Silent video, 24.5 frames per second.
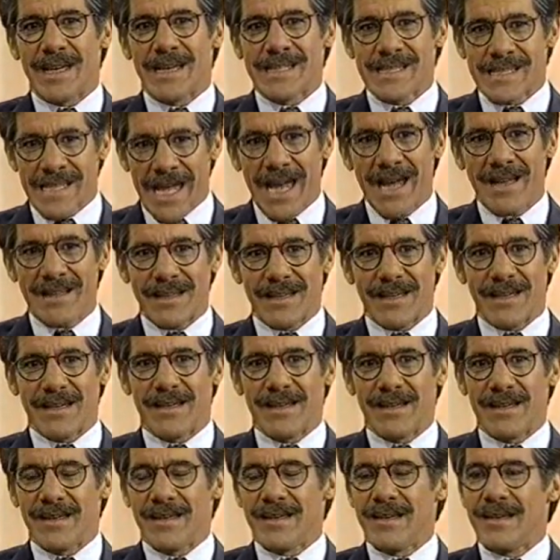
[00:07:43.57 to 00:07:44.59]
Exactly.
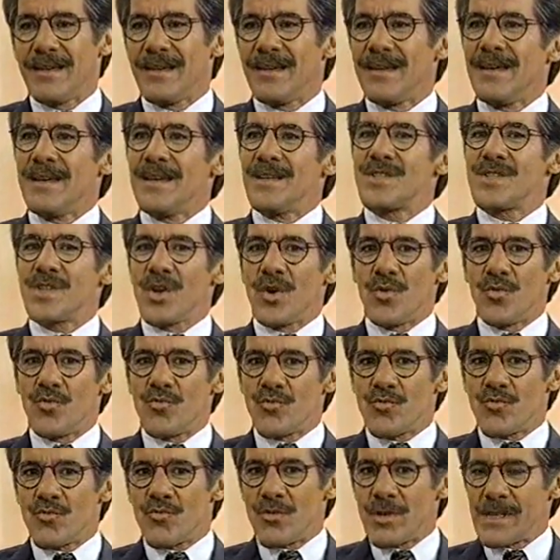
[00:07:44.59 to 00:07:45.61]
So
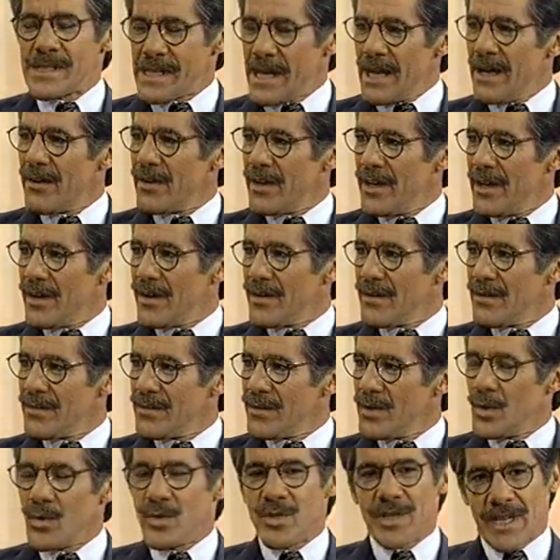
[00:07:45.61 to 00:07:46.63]
Rosario,
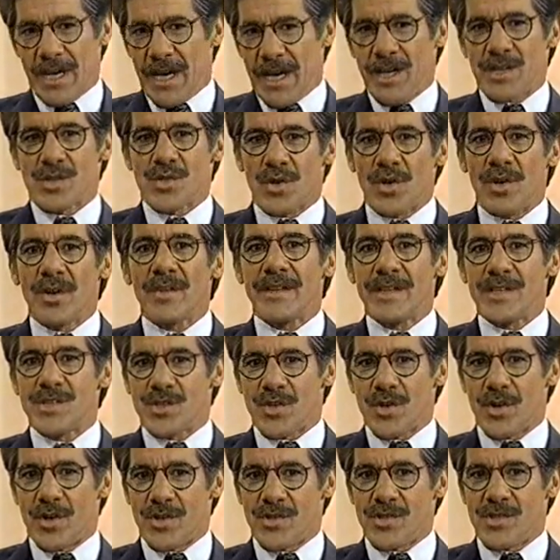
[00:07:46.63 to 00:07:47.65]
who denies all these
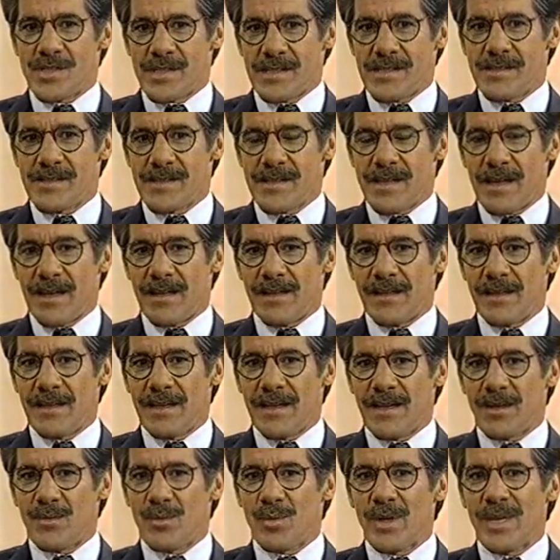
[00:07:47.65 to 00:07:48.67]
charges, incidentally,
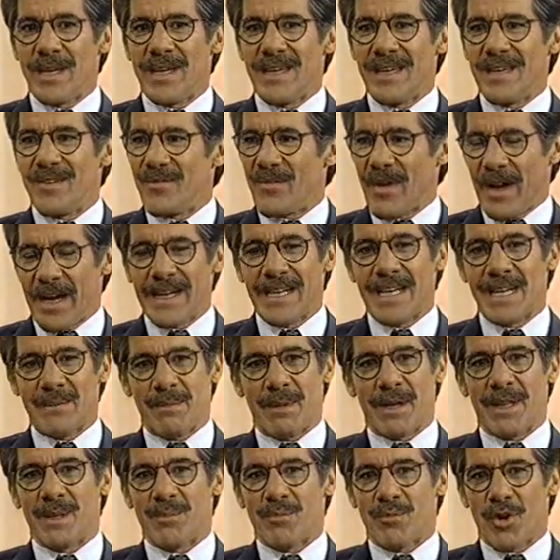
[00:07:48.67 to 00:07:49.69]
and we invited him
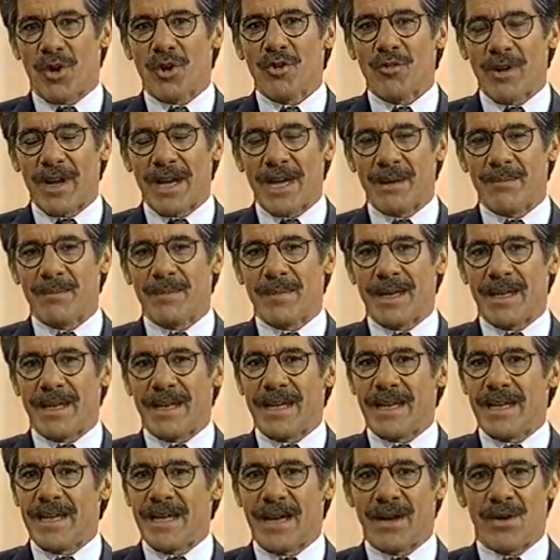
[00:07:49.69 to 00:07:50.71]
on the program,
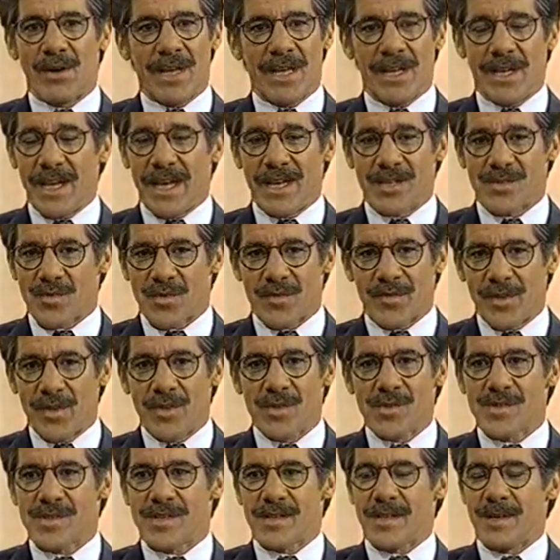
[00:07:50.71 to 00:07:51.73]
and he has
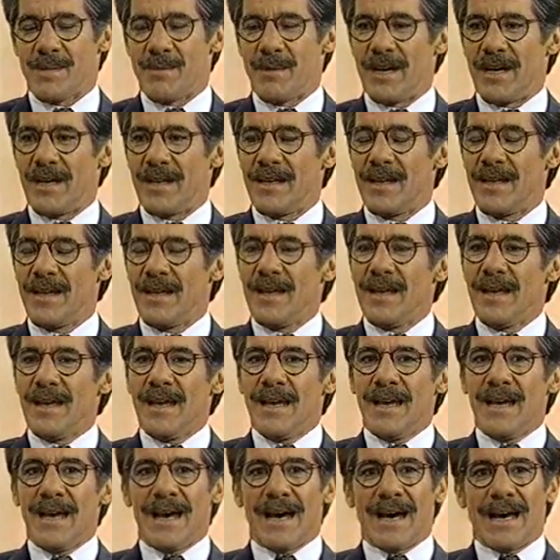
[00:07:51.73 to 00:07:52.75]
refused to come
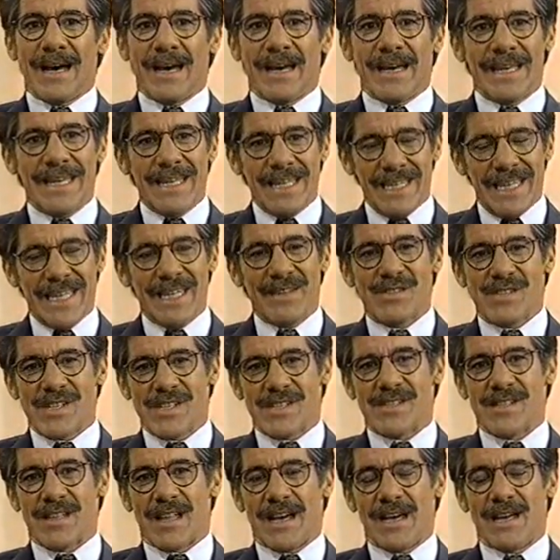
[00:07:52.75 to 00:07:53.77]
on, he lives
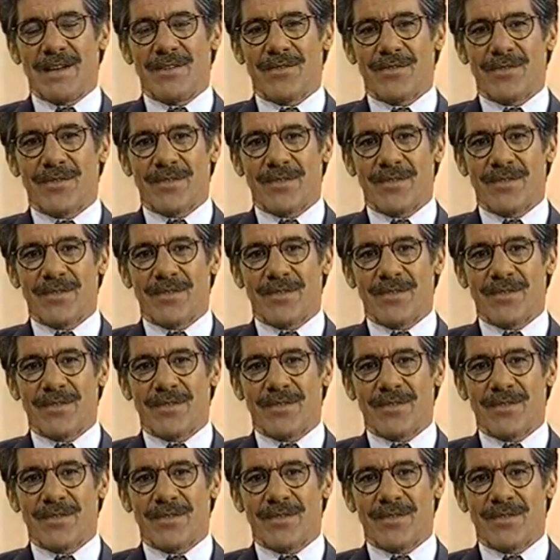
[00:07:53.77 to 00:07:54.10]
his life